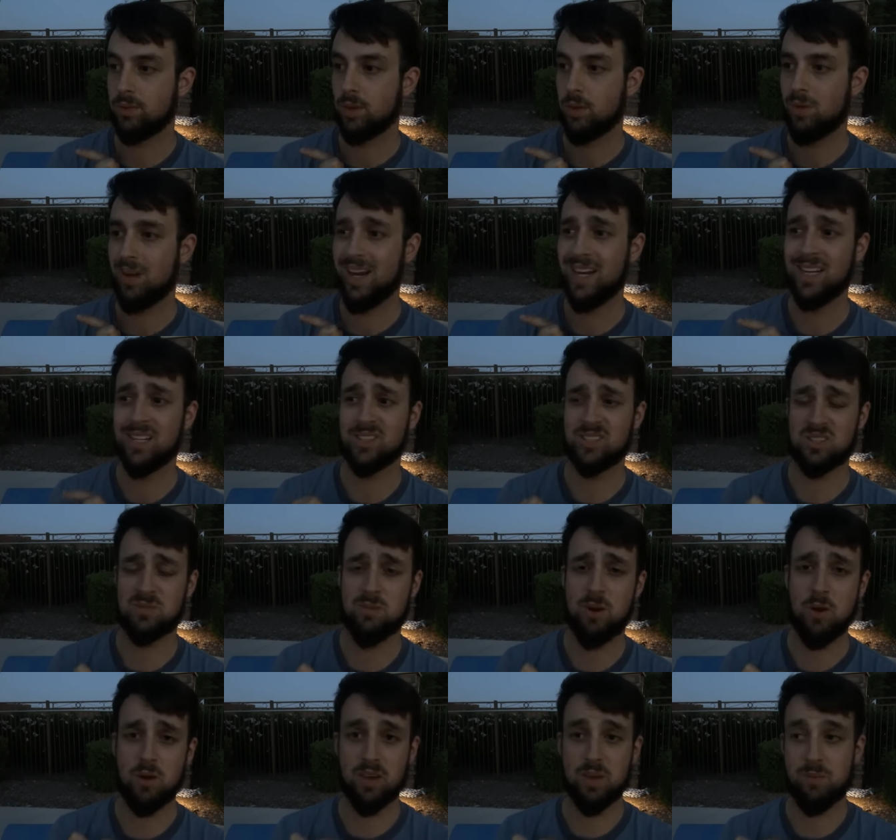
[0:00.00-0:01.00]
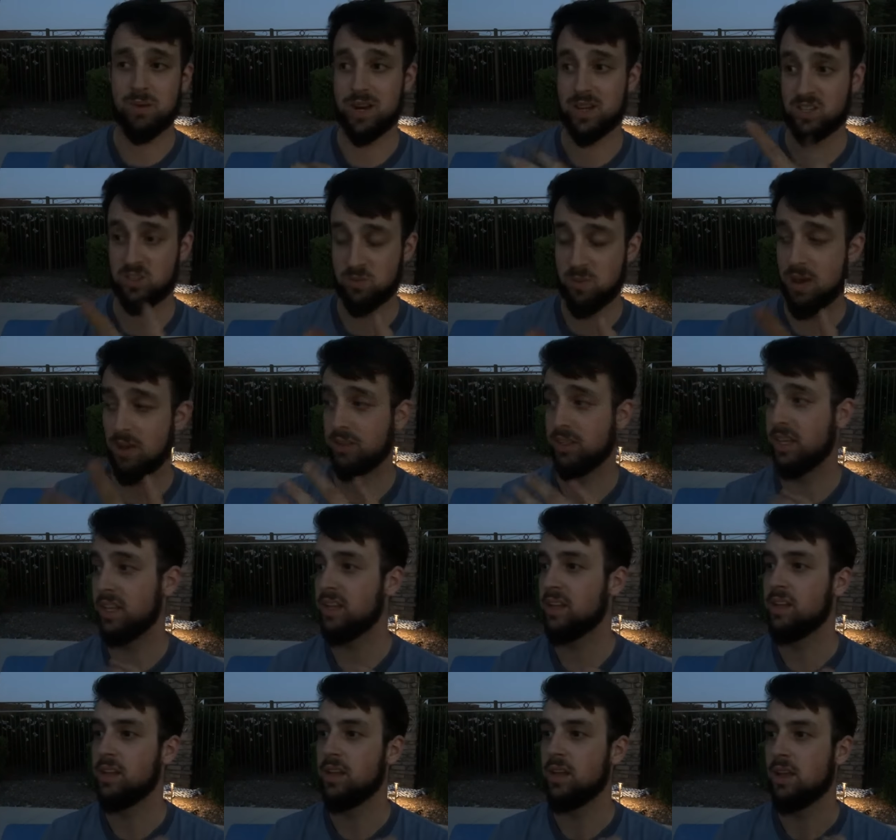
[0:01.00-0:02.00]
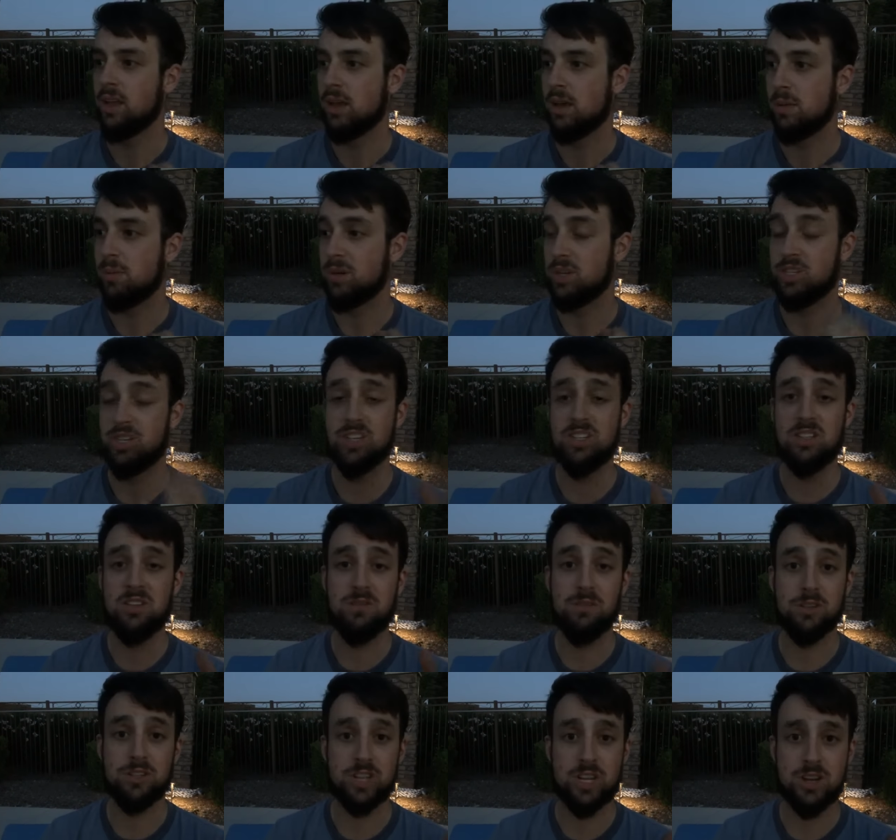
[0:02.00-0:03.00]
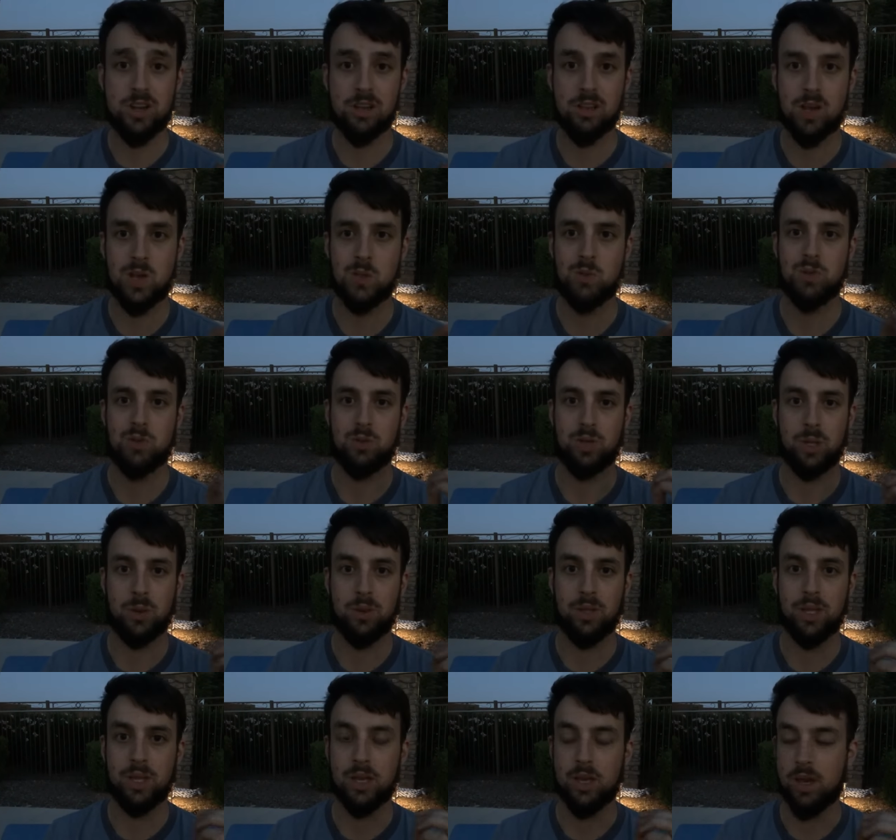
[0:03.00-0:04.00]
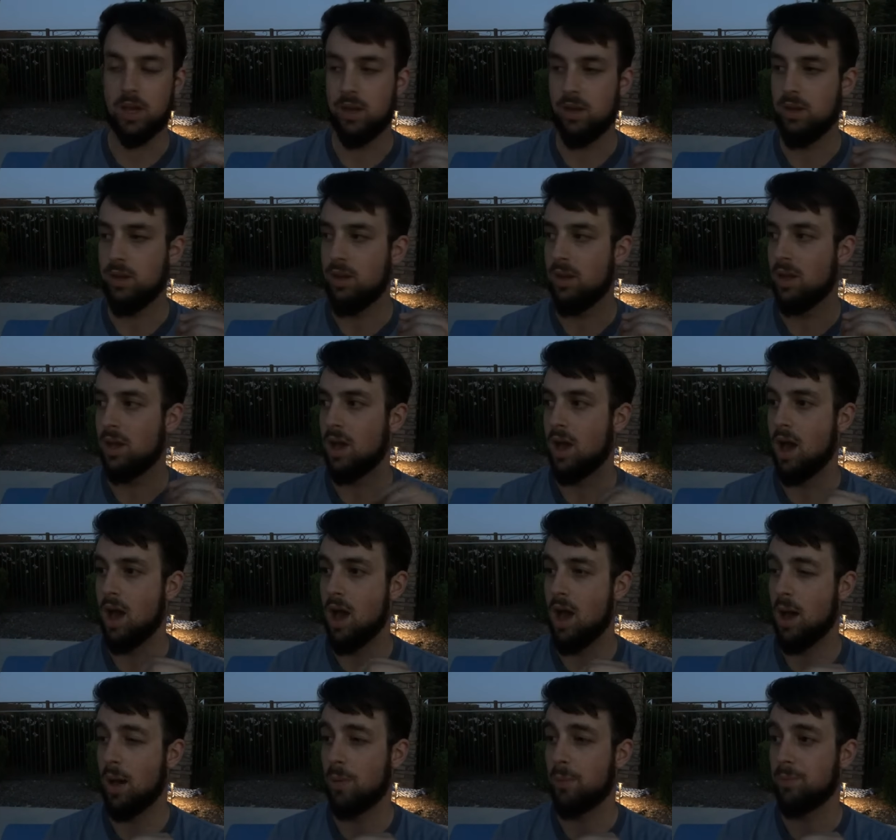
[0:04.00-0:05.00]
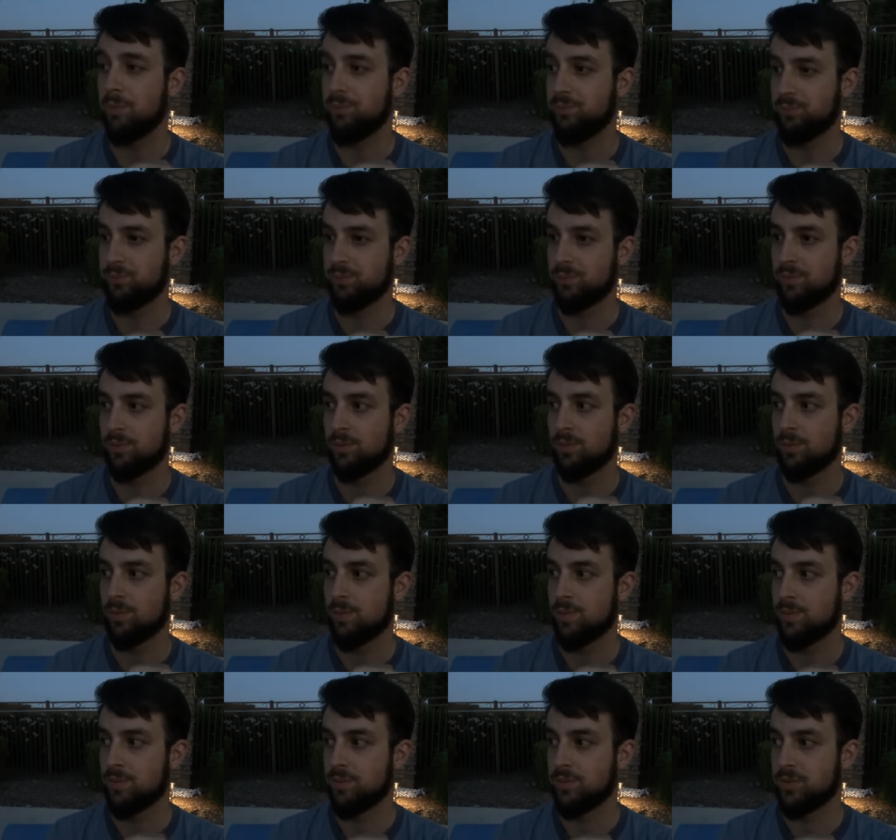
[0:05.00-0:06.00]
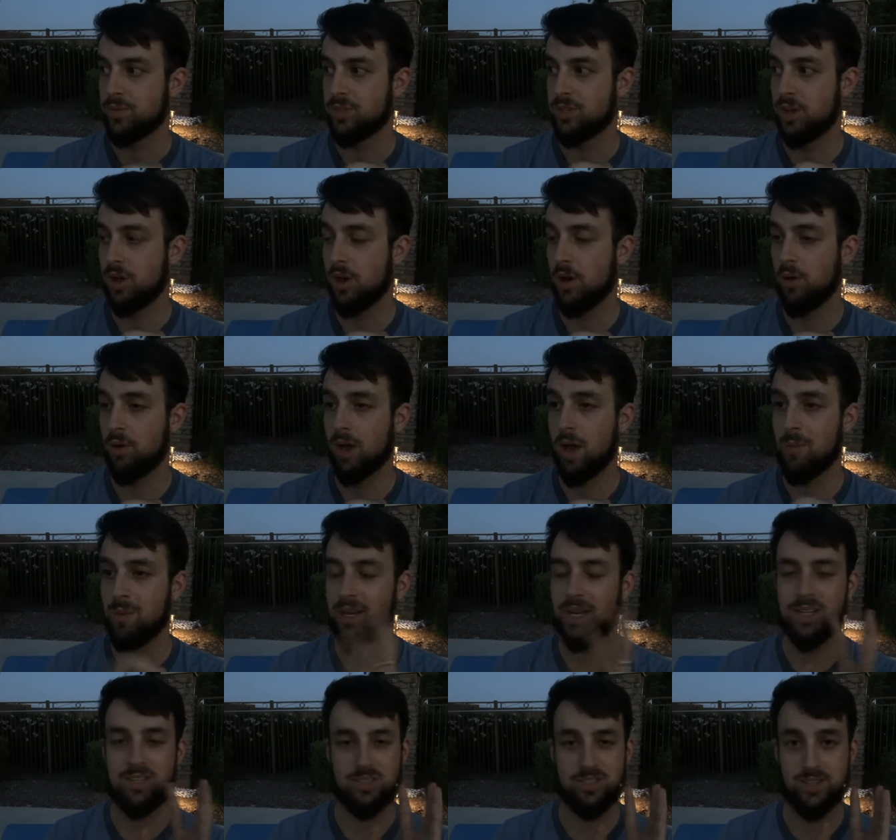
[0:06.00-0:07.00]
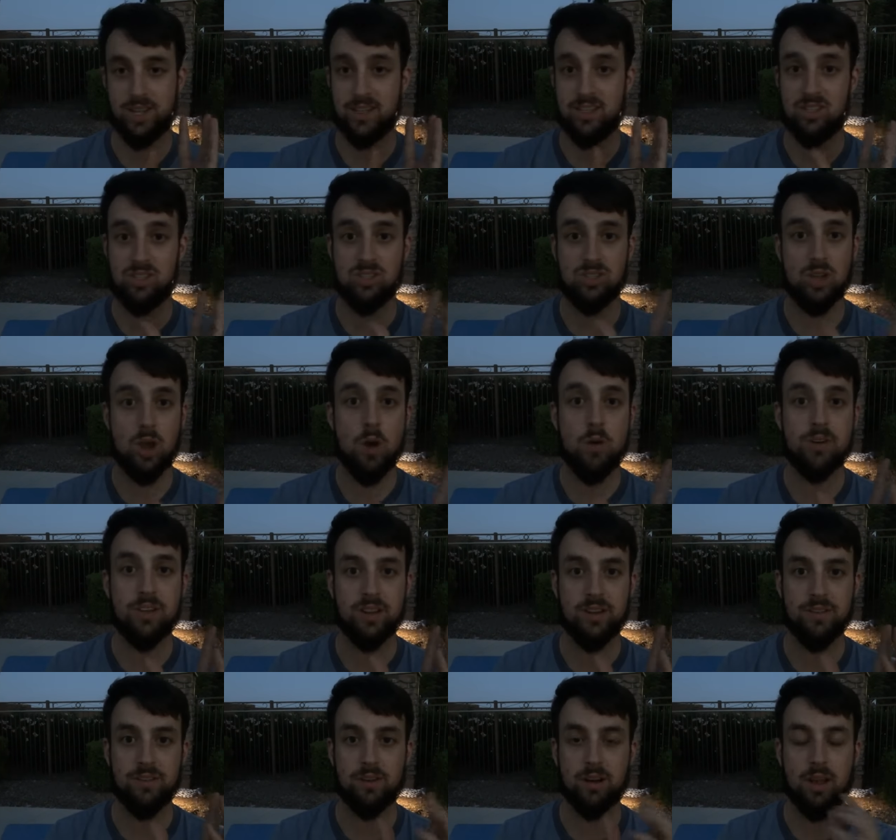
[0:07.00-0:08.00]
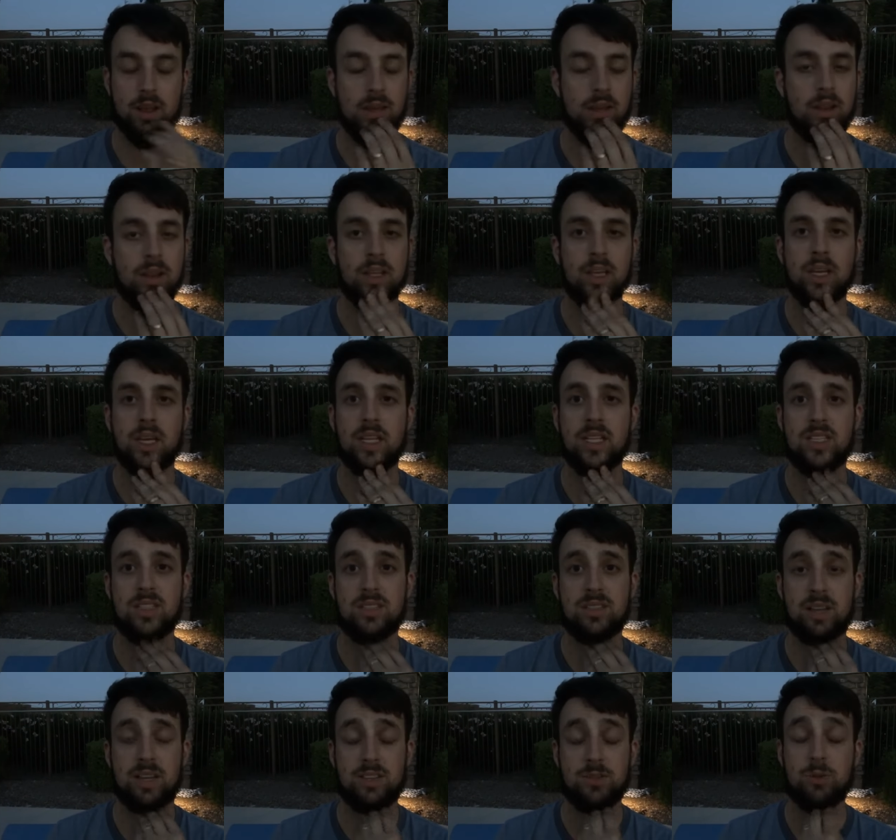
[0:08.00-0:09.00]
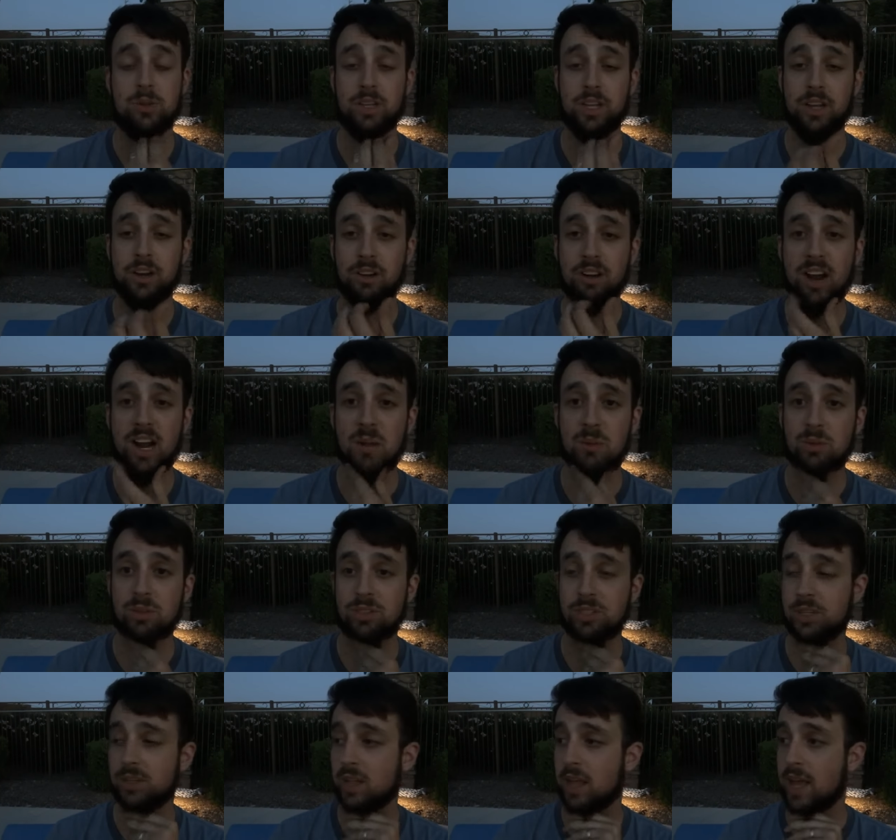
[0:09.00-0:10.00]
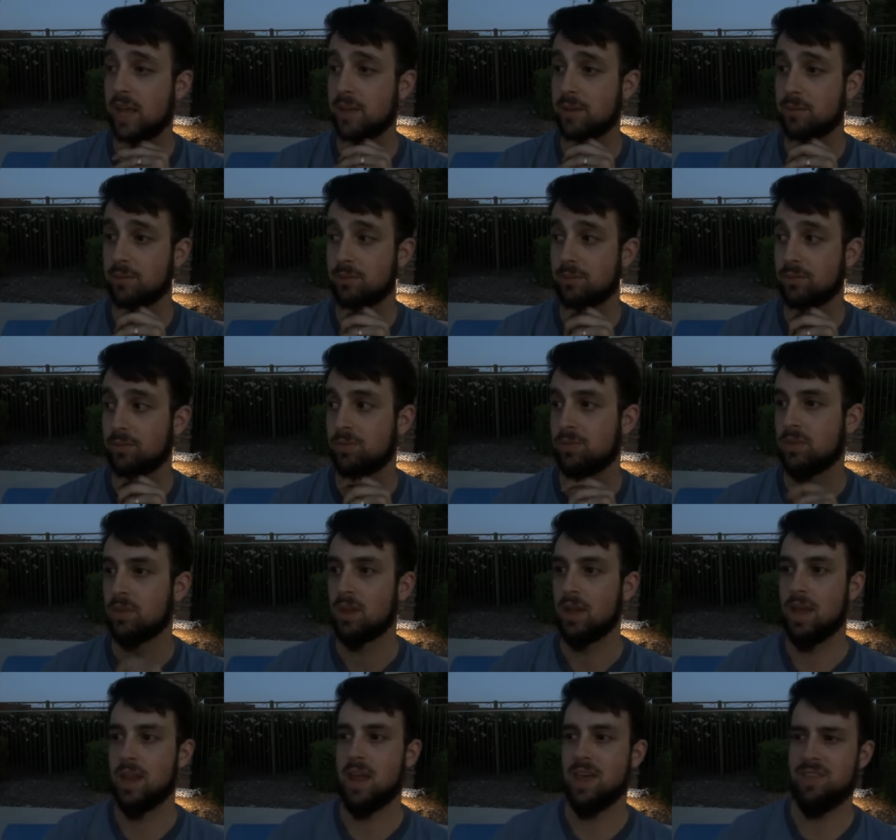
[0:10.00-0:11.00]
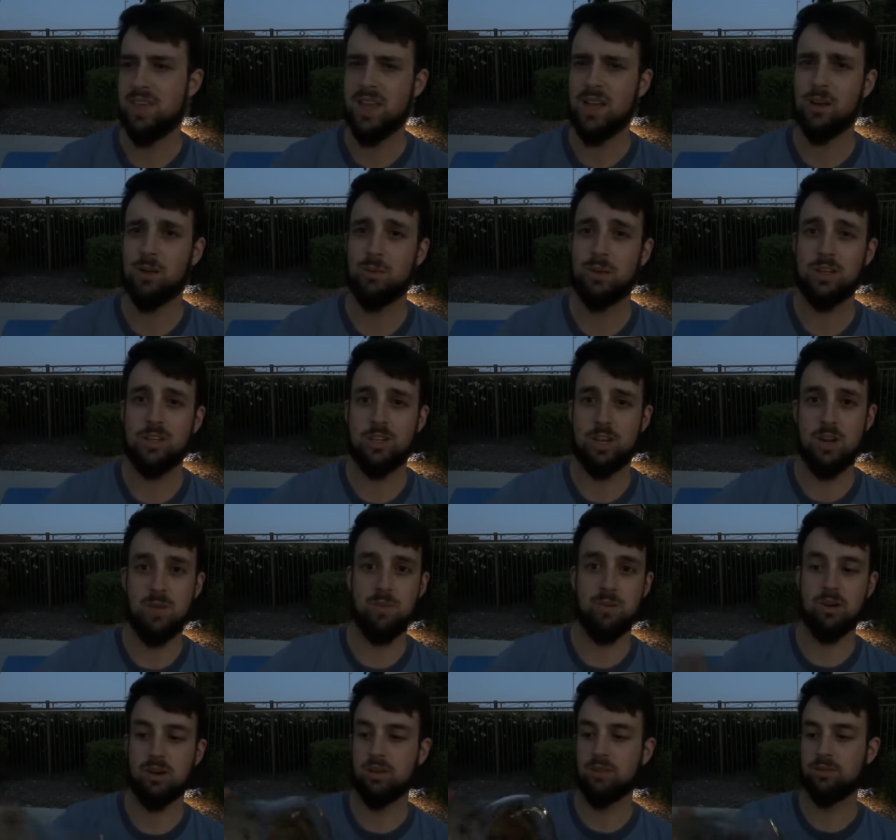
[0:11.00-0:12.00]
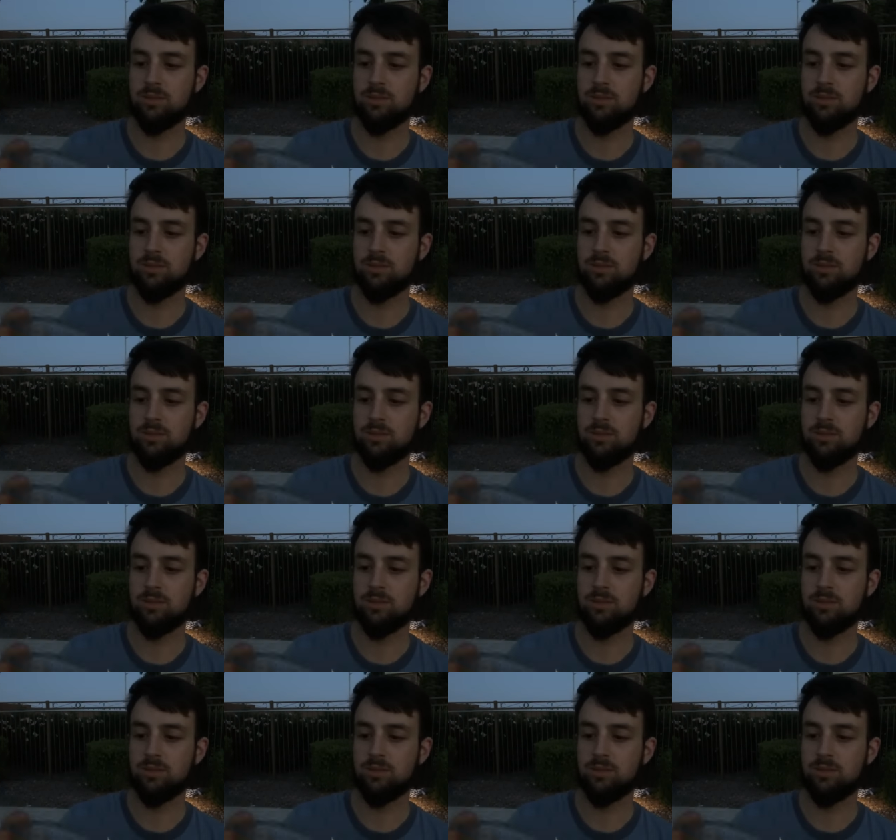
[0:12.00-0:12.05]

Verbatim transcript: well, I didn't smoke it, but I smelled it. But just the Virginia alone was really, really good. Um, so, I mean, it's, it's so different. It's, it's really incredible, dude. Like, and I think it'd be cheaper